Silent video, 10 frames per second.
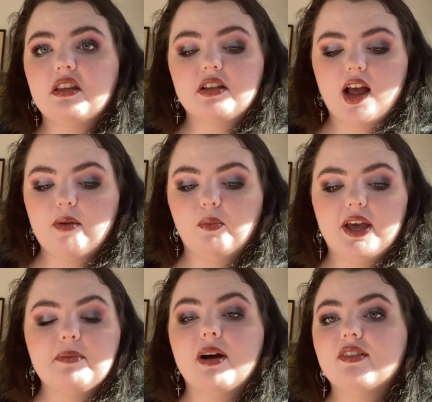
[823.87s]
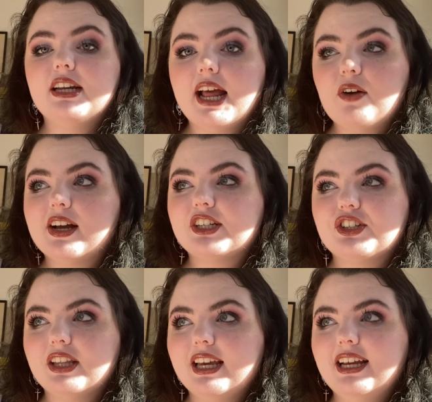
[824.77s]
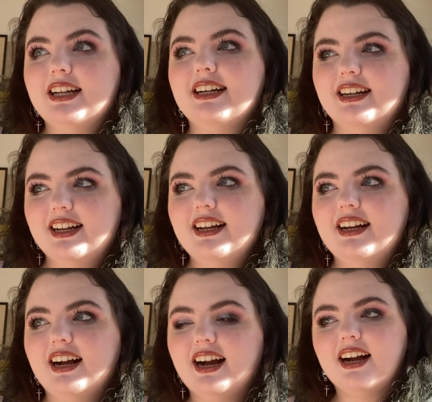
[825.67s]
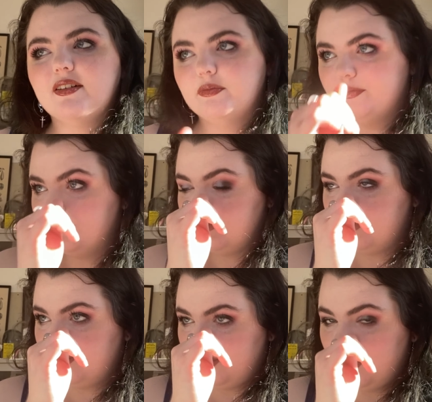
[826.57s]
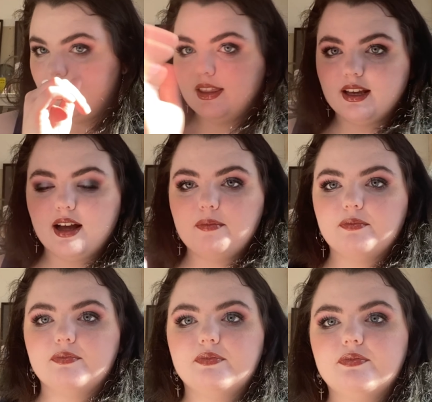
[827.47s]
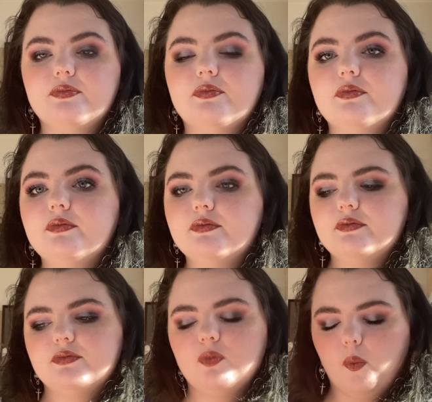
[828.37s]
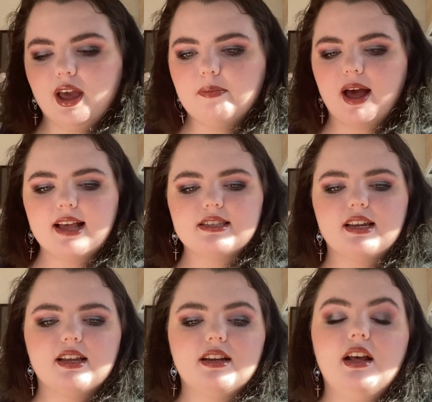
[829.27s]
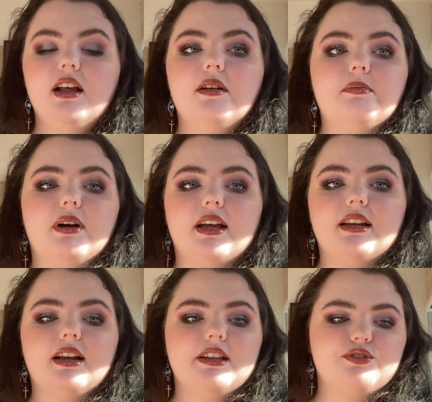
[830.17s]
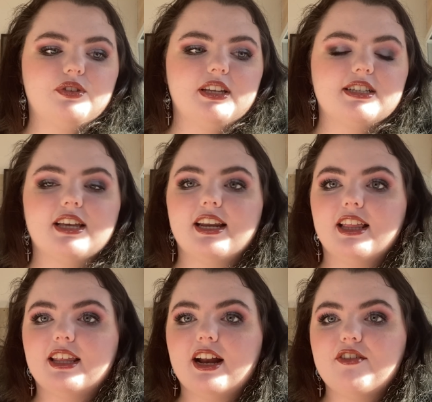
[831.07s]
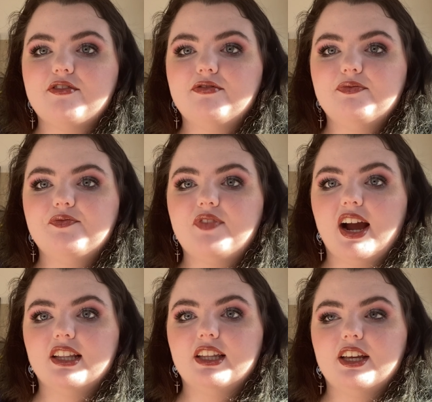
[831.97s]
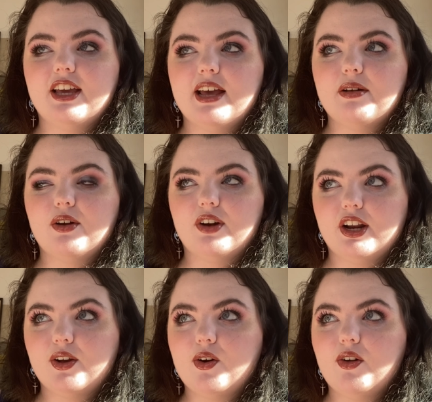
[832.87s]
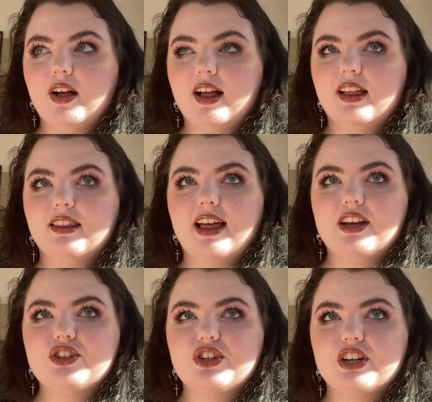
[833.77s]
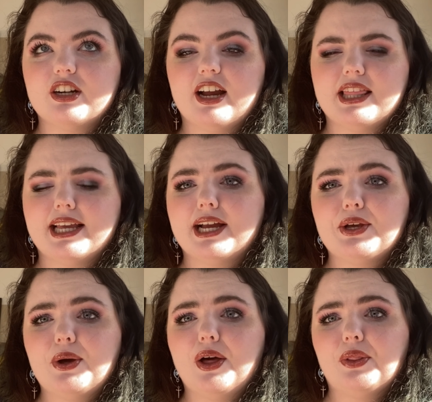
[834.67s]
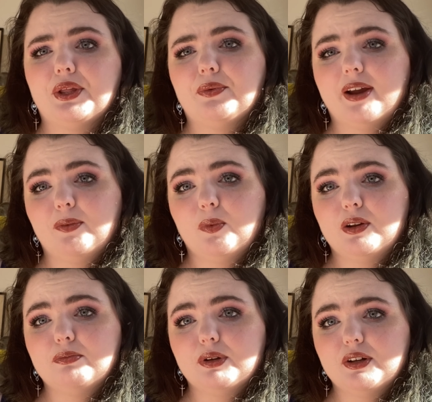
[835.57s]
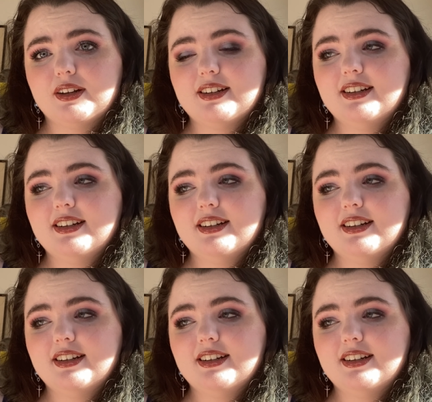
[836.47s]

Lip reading: I'm way above it now, actually. I think I'm way past it, but it's really exciting that I finally hit a reading goal. Last year, I think I only read 1 book.